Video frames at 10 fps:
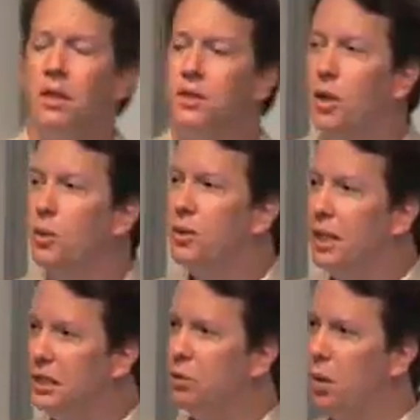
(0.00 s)
So
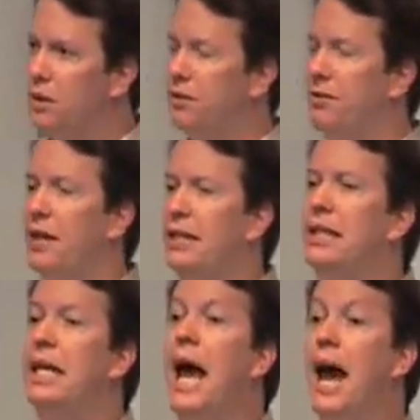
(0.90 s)
this is what is
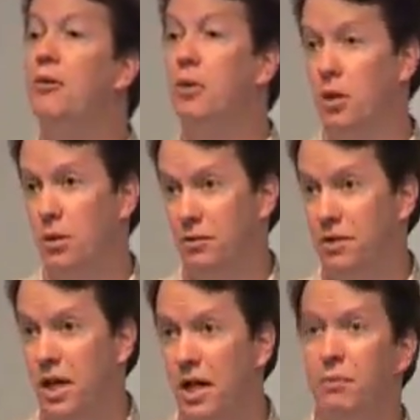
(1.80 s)
defining the arrow
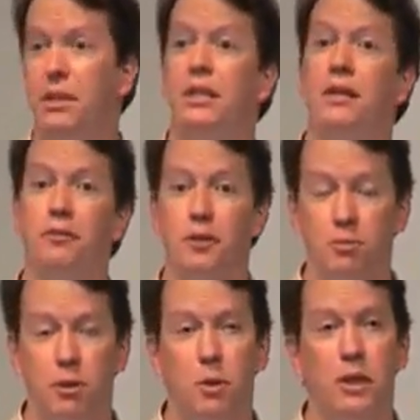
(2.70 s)
of time, the
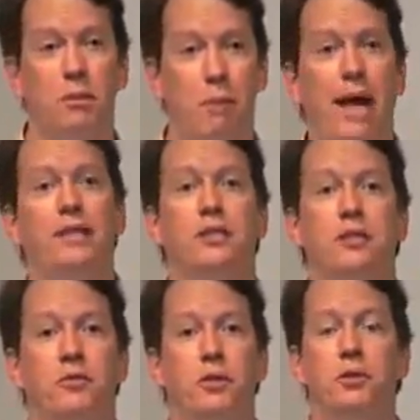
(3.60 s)
difference between the past
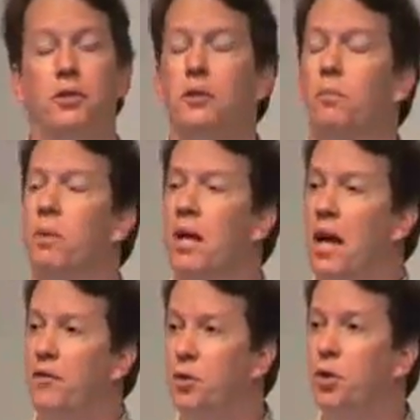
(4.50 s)
and the future.
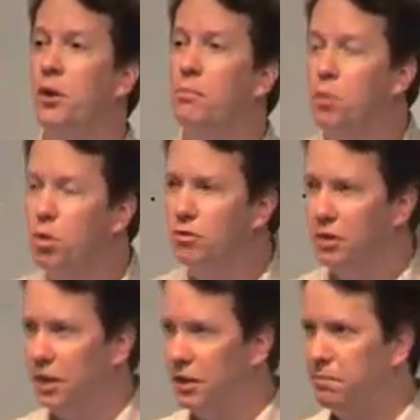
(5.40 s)
If you took a
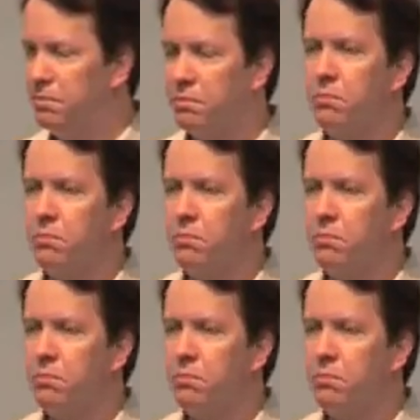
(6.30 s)
movie